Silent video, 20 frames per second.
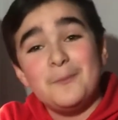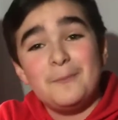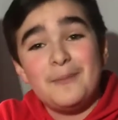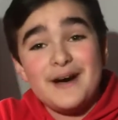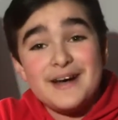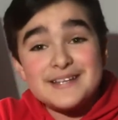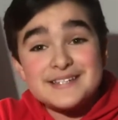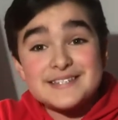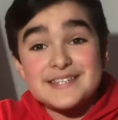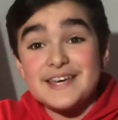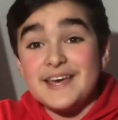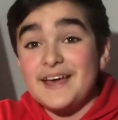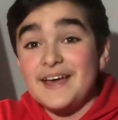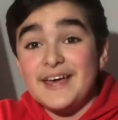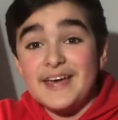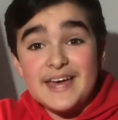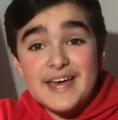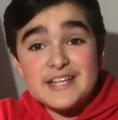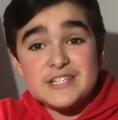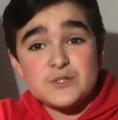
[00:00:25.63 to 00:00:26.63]
but
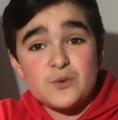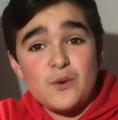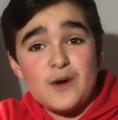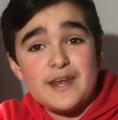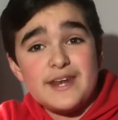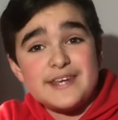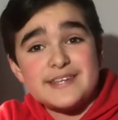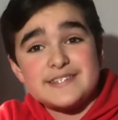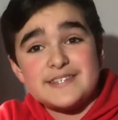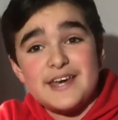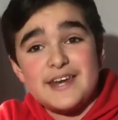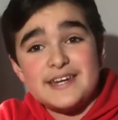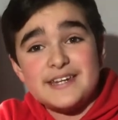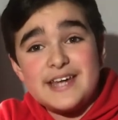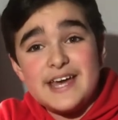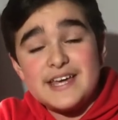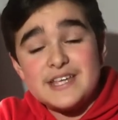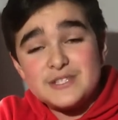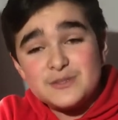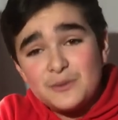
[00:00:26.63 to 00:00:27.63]
it's quite an exciting
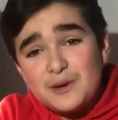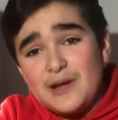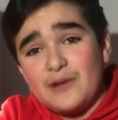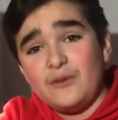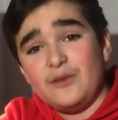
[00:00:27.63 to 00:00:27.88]
day as well.